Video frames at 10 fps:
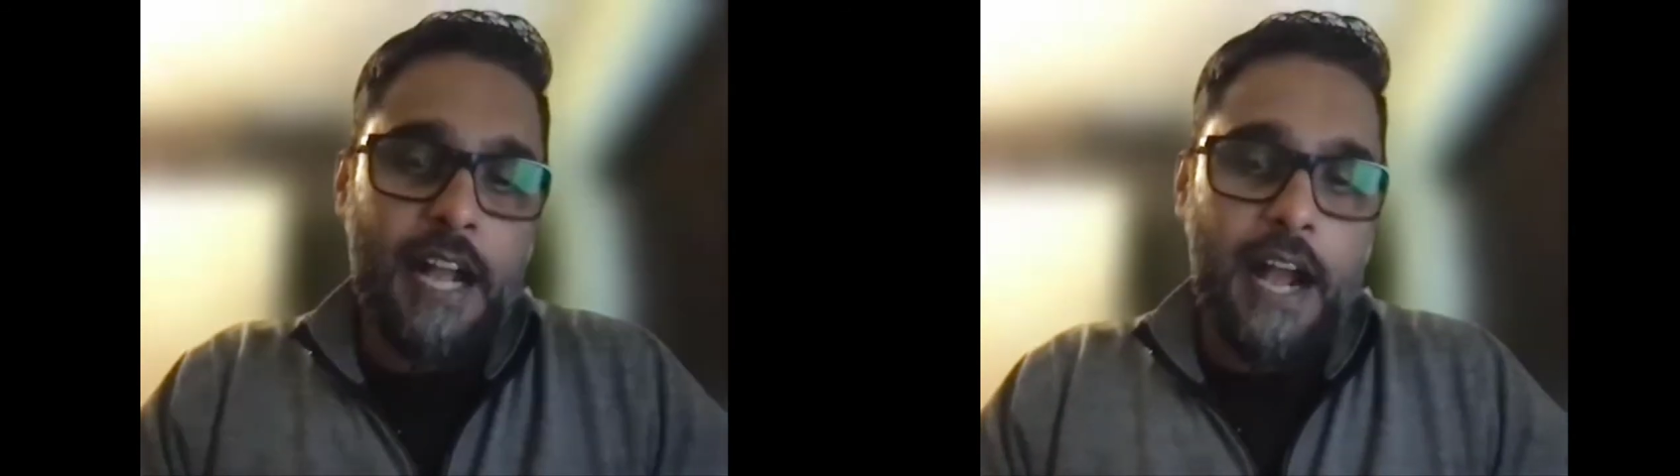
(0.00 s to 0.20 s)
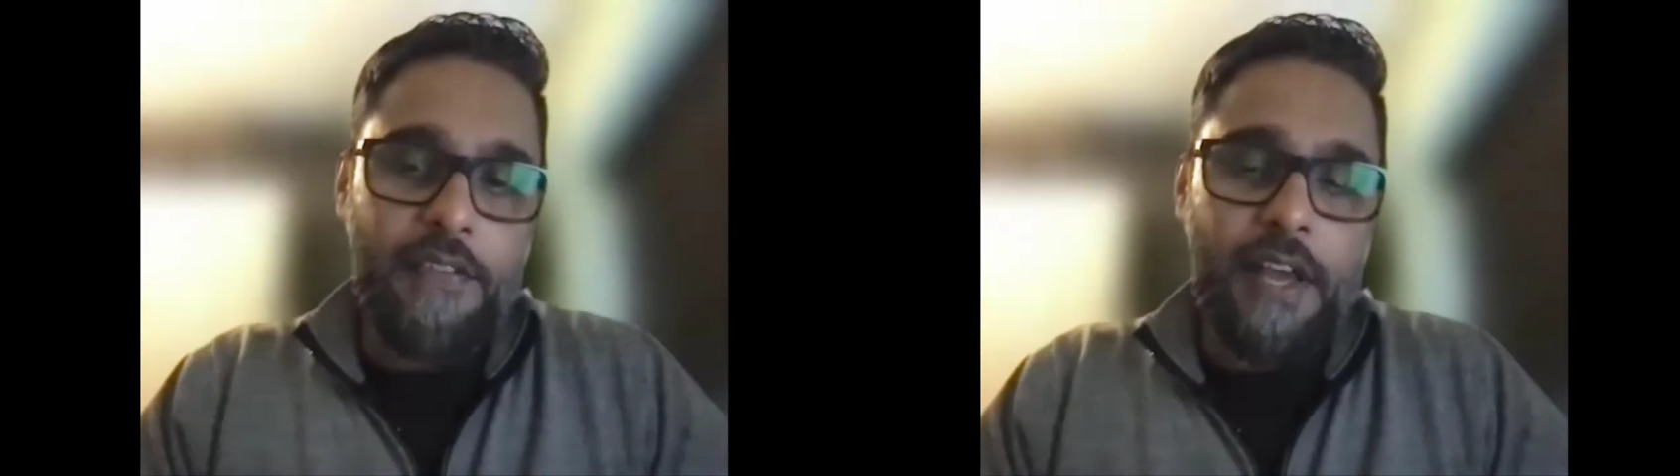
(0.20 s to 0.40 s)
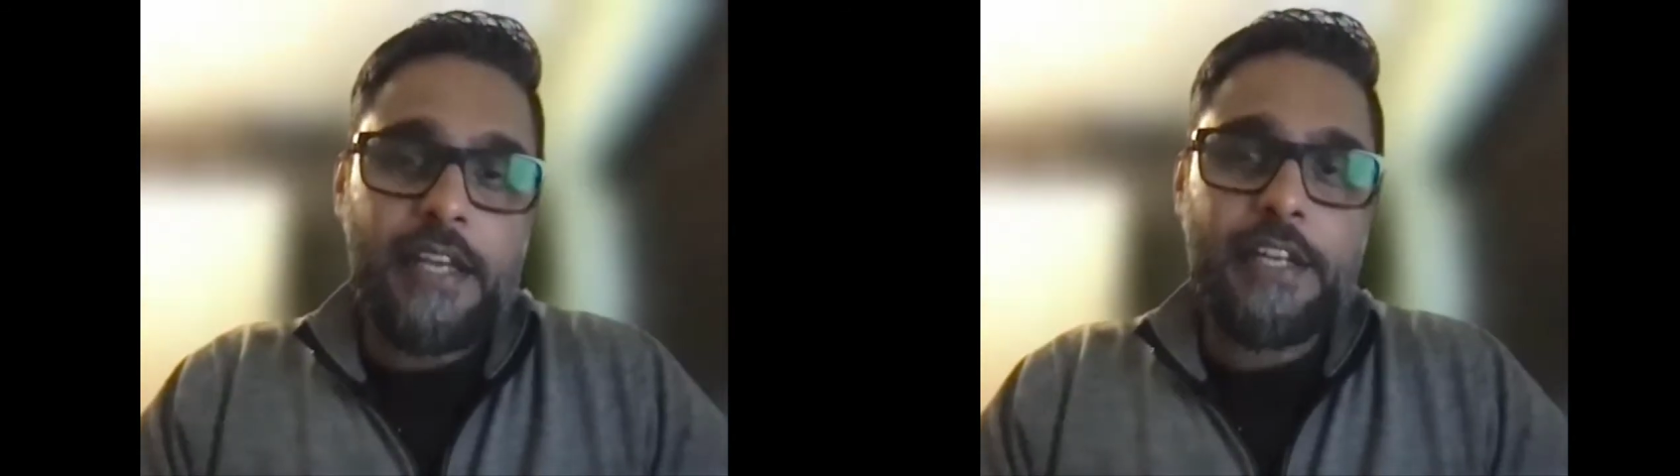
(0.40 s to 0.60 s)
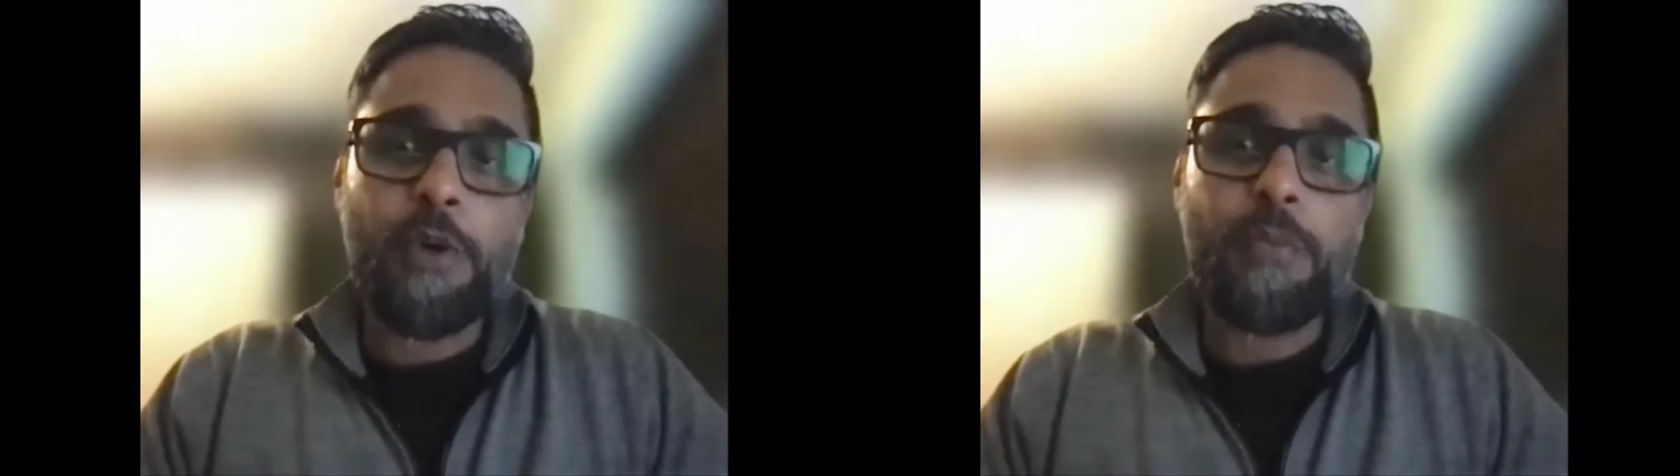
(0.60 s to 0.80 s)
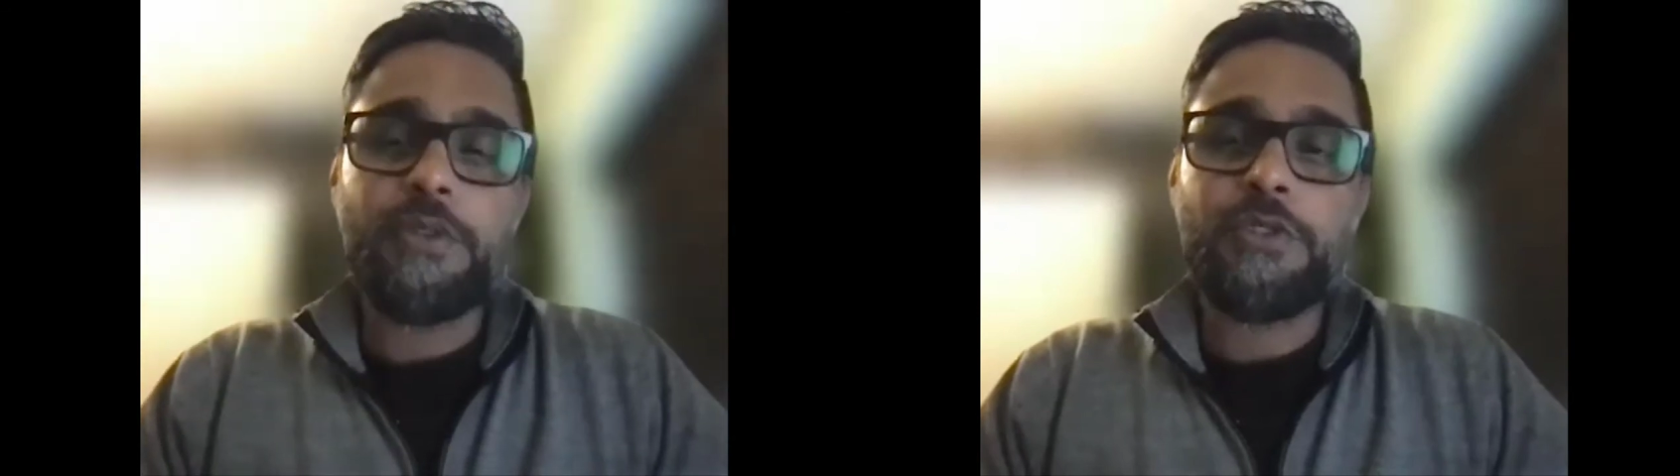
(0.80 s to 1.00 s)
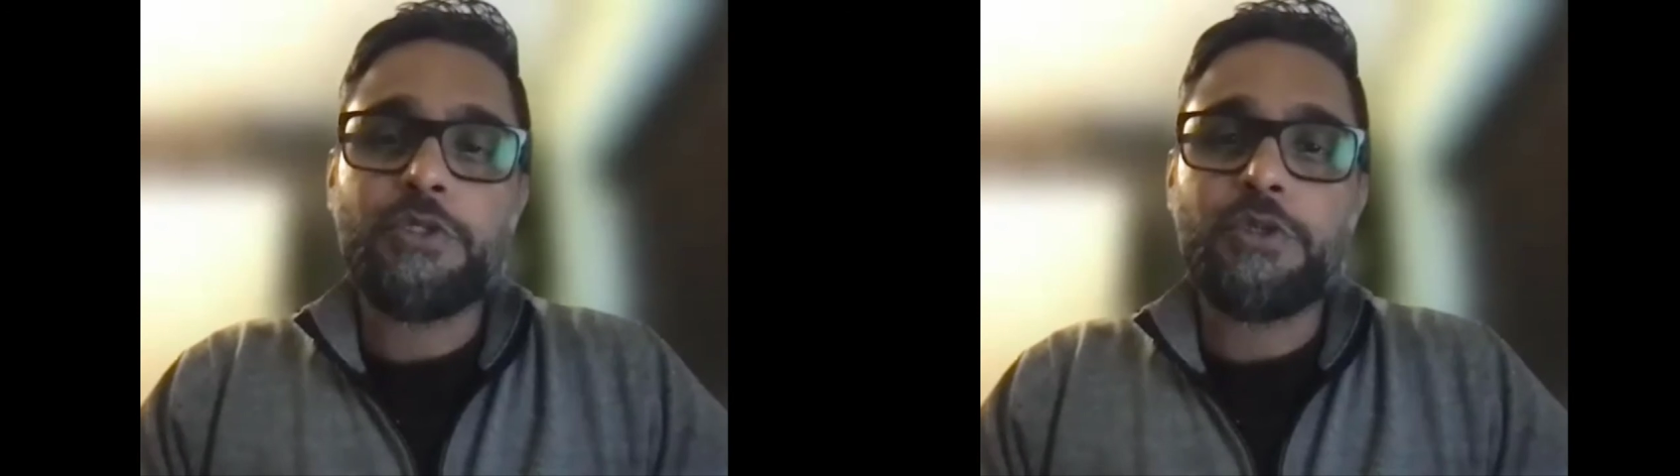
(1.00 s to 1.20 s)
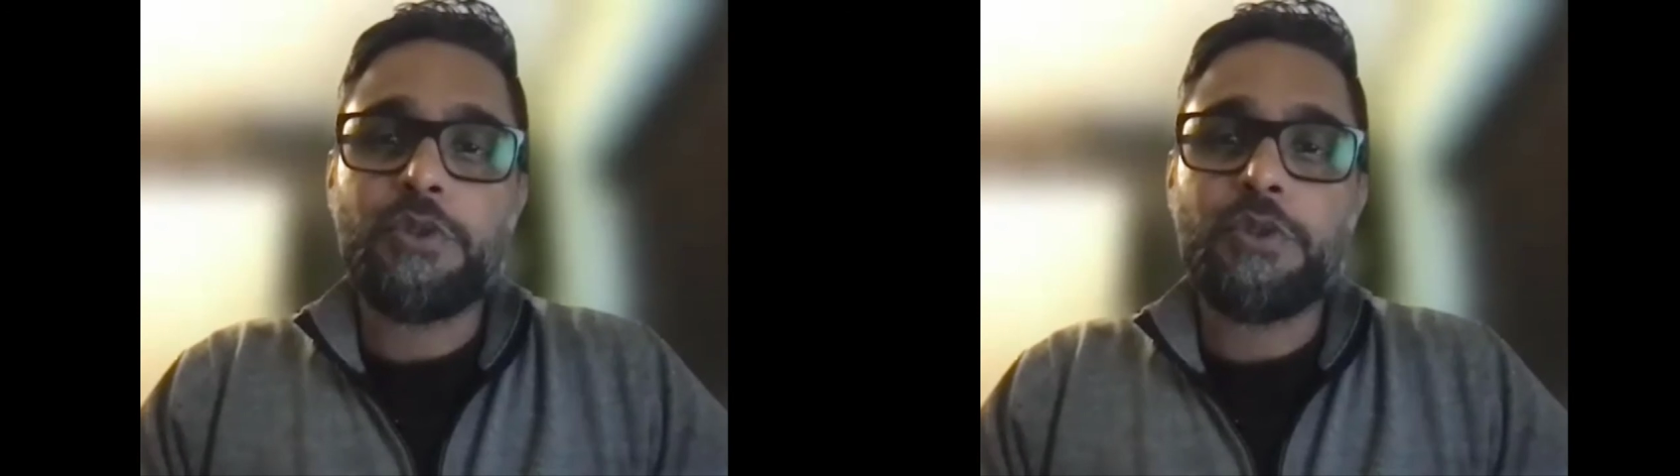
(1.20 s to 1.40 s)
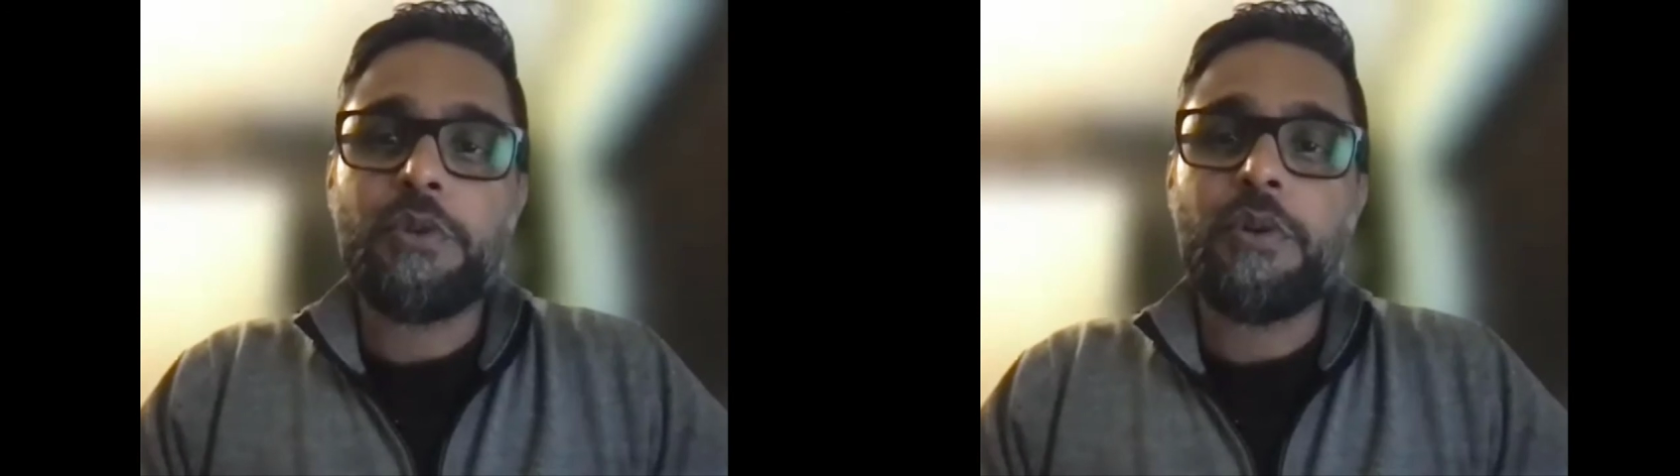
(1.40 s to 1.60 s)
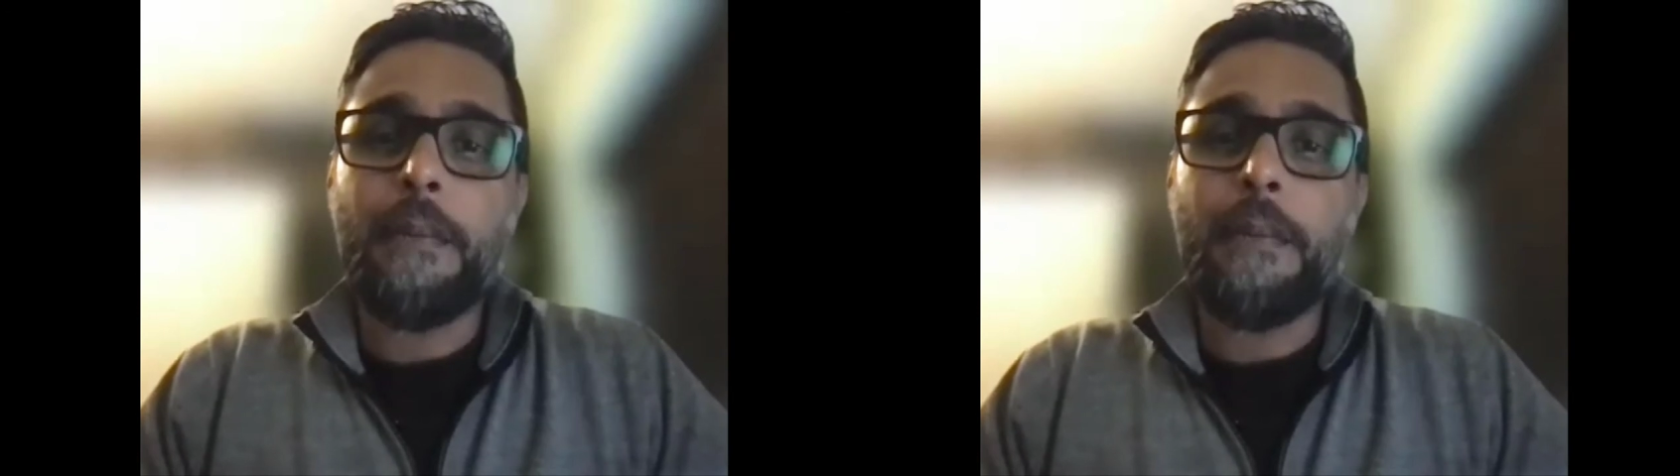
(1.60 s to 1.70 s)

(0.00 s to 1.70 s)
And that can help you to